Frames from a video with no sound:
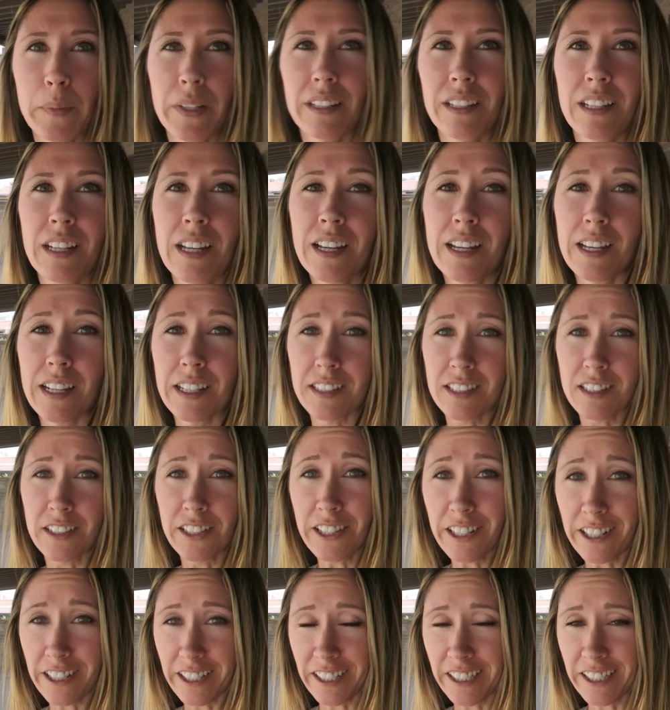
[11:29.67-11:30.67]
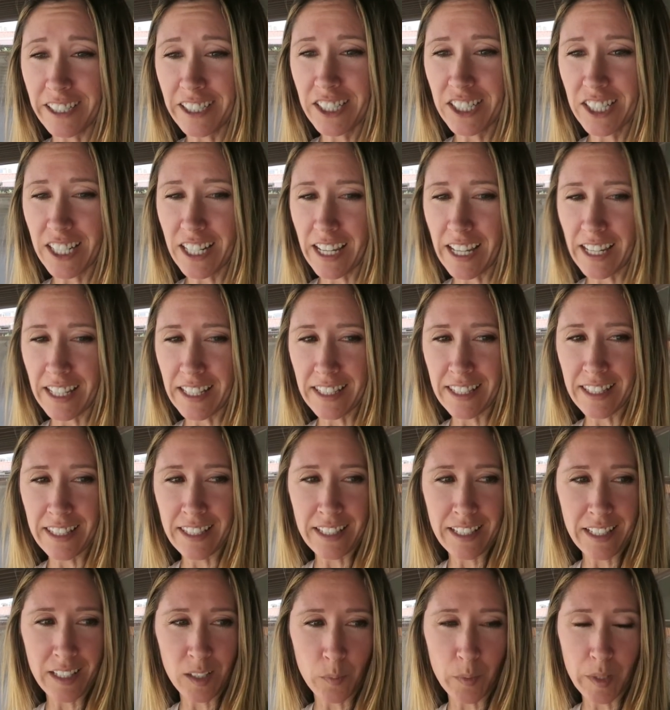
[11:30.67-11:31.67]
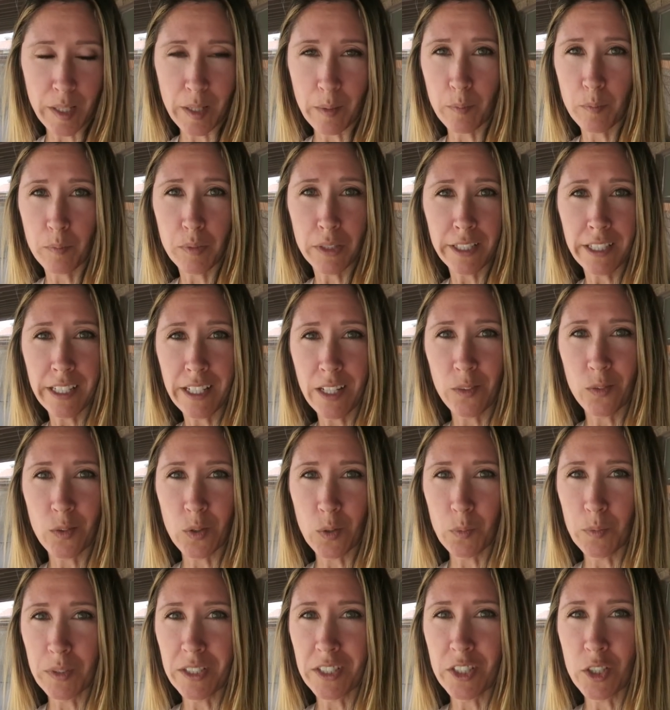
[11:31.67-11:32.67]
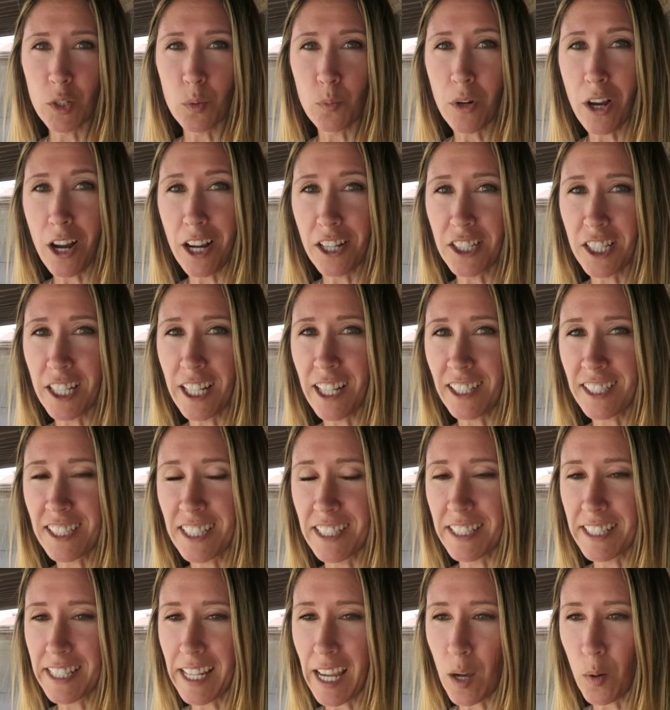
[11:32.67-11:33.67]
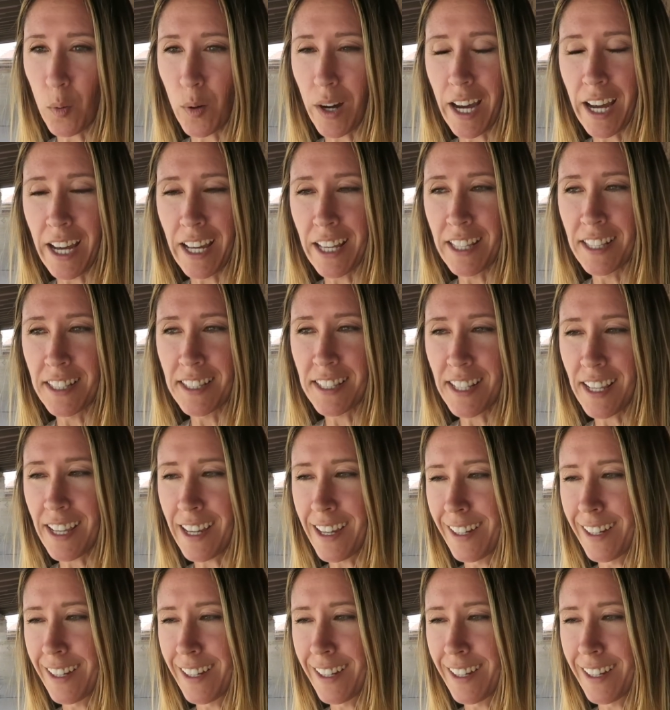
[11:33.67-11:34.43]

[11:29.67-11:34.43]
but it's large and it'll be plenty of room to do projects and DIYs,